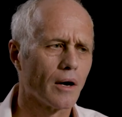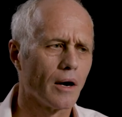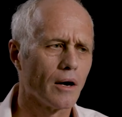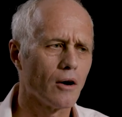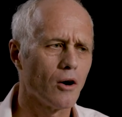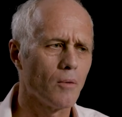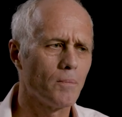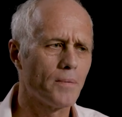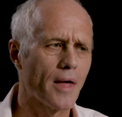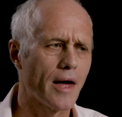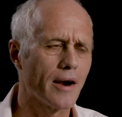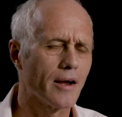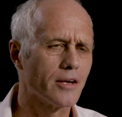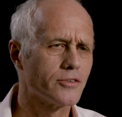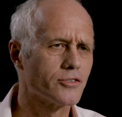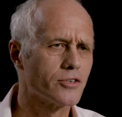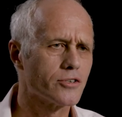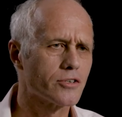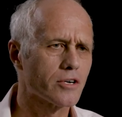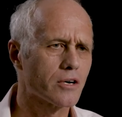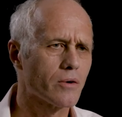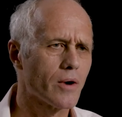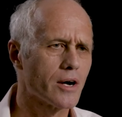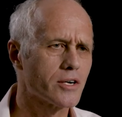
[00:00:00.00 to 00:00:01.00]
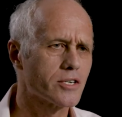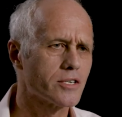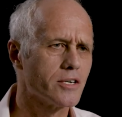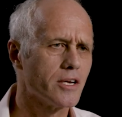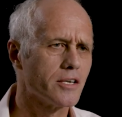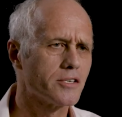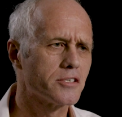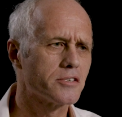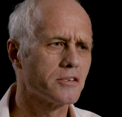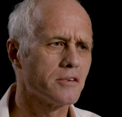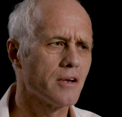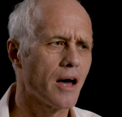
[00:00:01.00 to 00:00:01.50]
i hope that answers your question
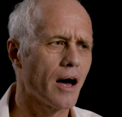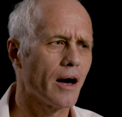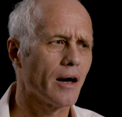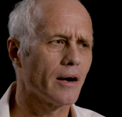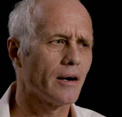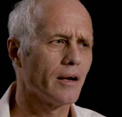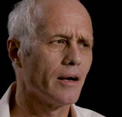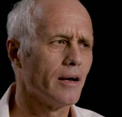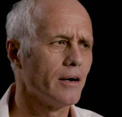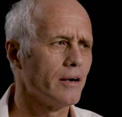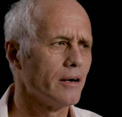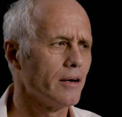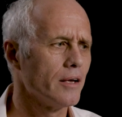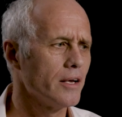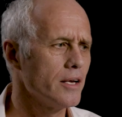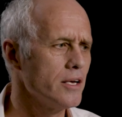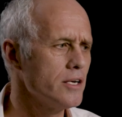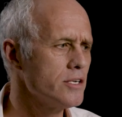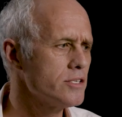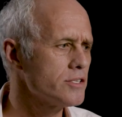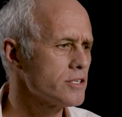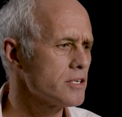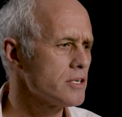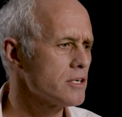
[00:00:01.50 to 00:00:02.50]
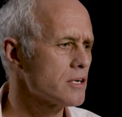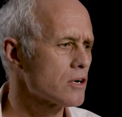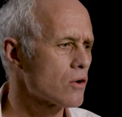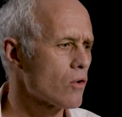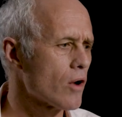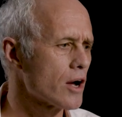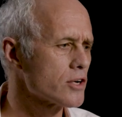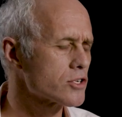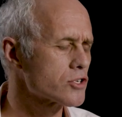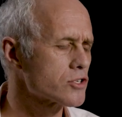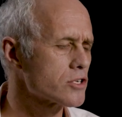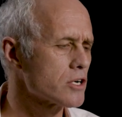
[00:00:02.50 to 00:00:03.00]
it's not an easy
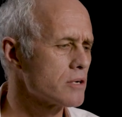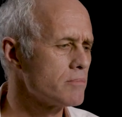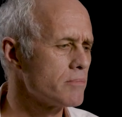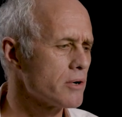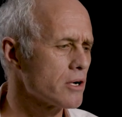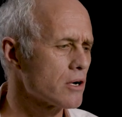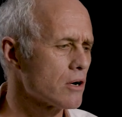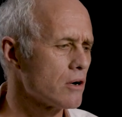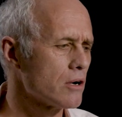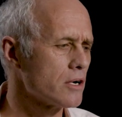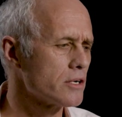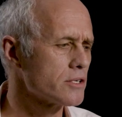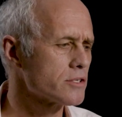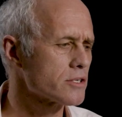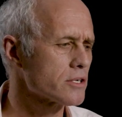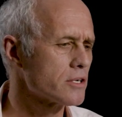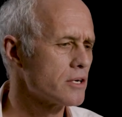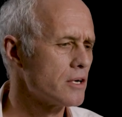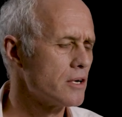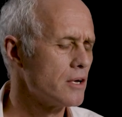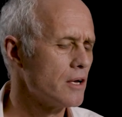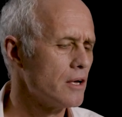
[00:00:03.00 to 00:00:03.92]
question because